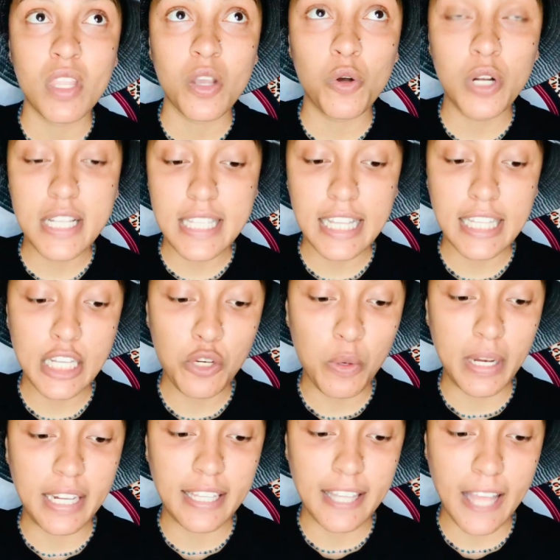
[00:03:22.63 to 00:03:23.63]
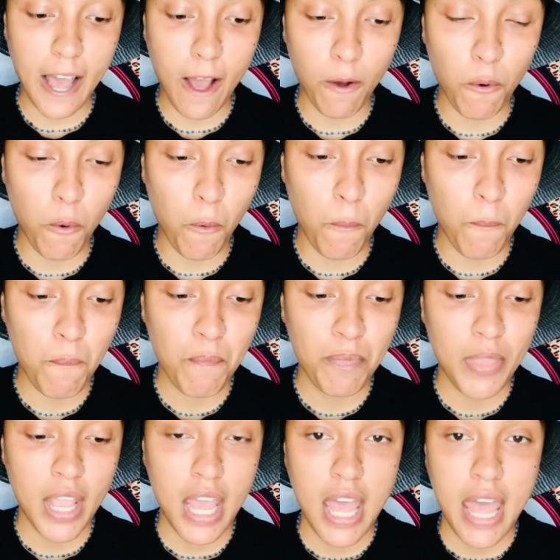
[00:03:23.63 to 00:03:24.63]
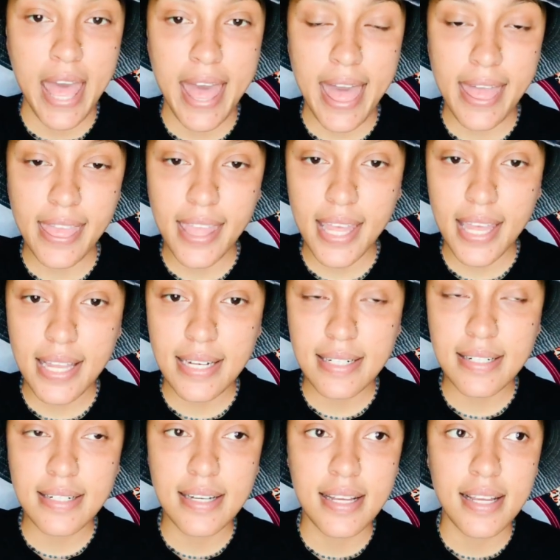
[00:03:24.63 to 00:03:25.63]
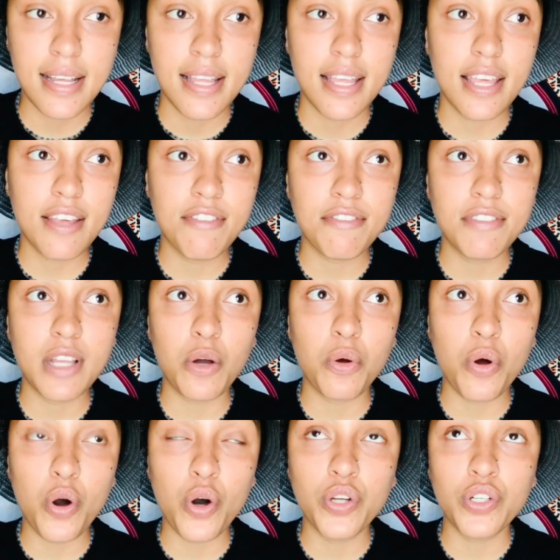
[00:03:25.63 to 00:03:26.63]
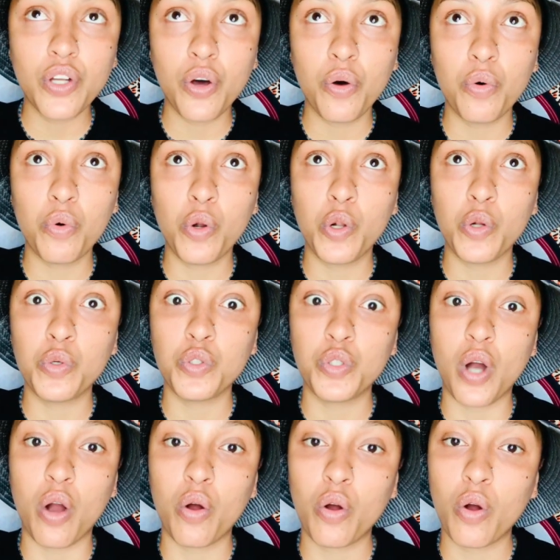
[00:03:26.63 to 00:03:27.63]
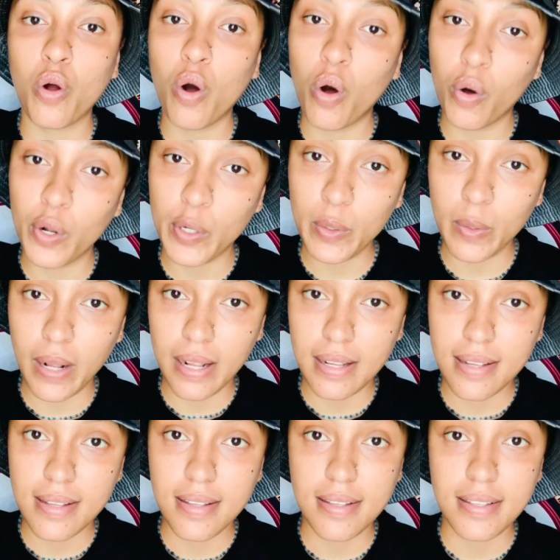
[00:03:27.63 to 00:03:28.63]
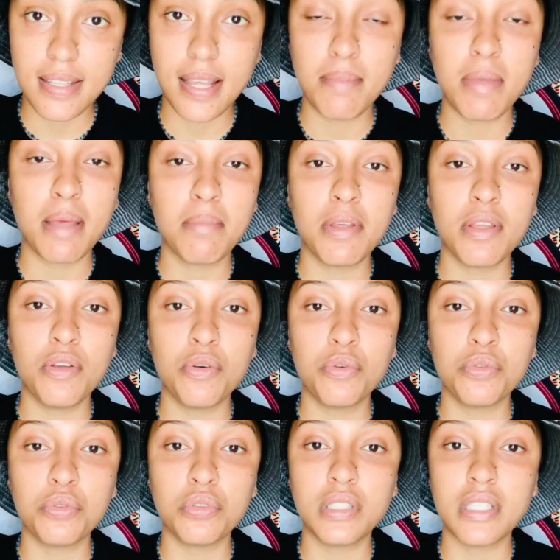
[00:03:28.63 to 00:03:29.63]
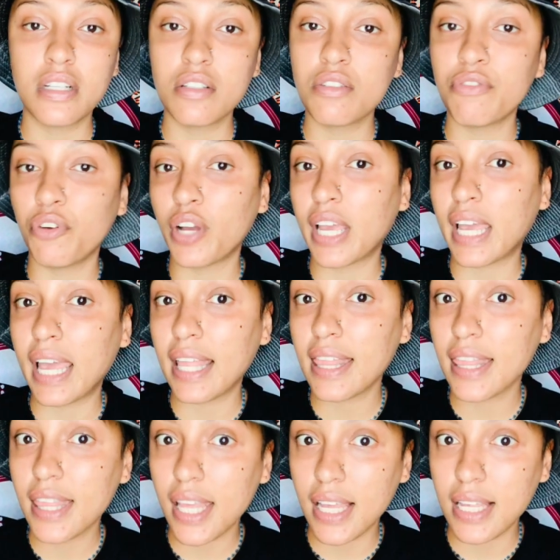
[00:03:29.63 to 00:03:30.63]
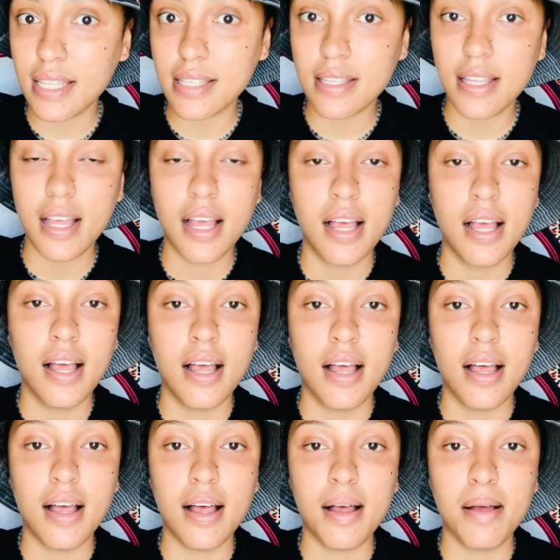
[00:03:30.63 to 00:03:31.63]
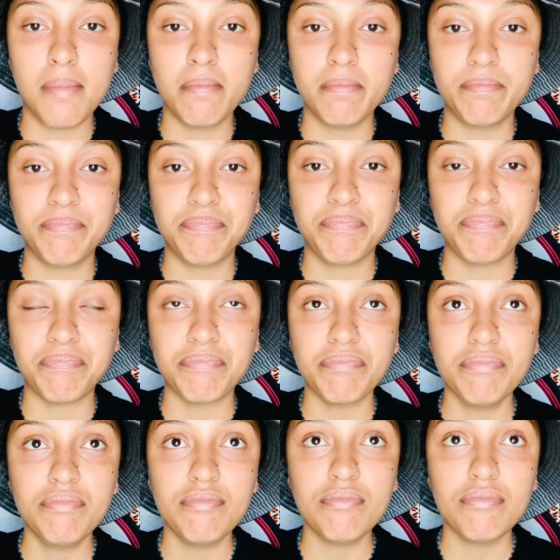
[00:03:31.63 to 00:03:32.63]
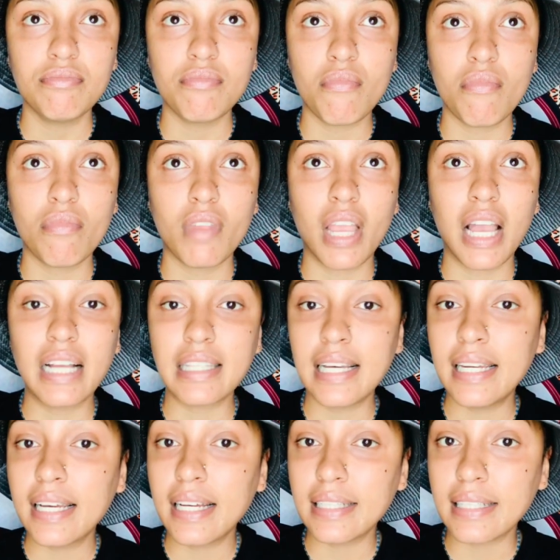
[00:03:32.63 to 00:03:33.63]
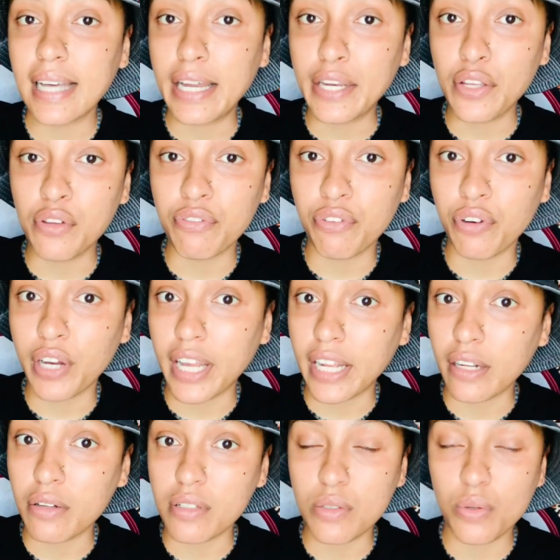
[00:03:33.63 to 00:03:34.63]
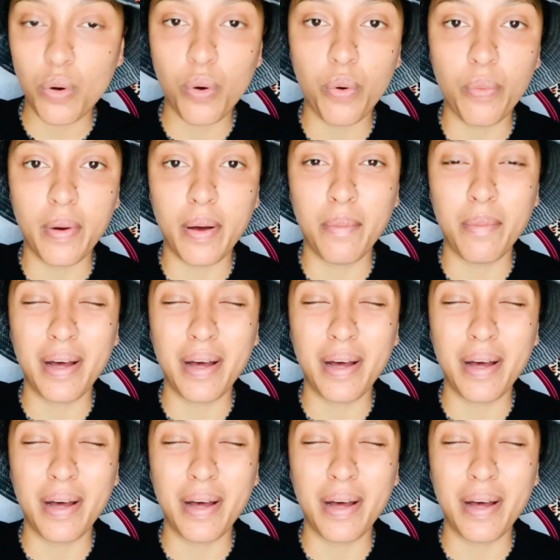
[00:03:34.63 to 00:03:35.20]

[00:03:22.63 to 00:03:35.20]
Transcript: khulisa tinwele takho. And then if nakhona uhlushwa kukhohlwa, say maybe you tend to forget things, kancane you forget good, oh